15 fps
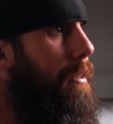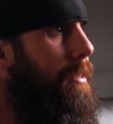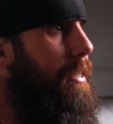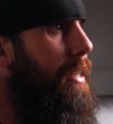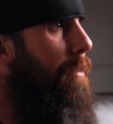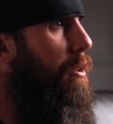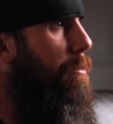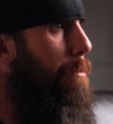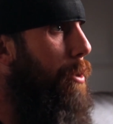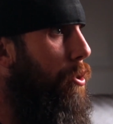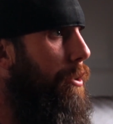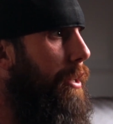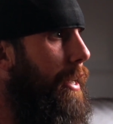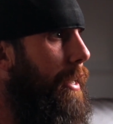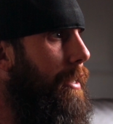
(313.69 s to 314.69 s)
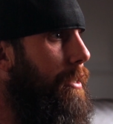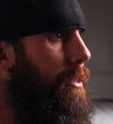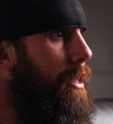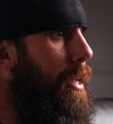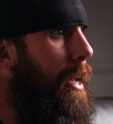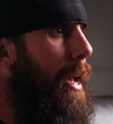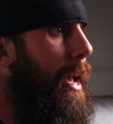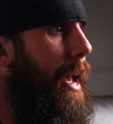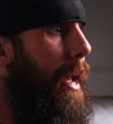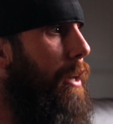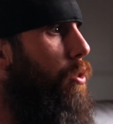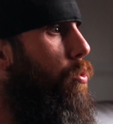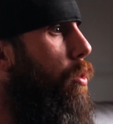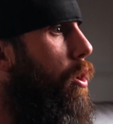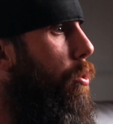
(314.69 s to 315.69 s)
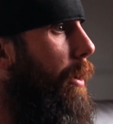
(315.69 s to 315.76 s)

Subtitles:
7 buildings, and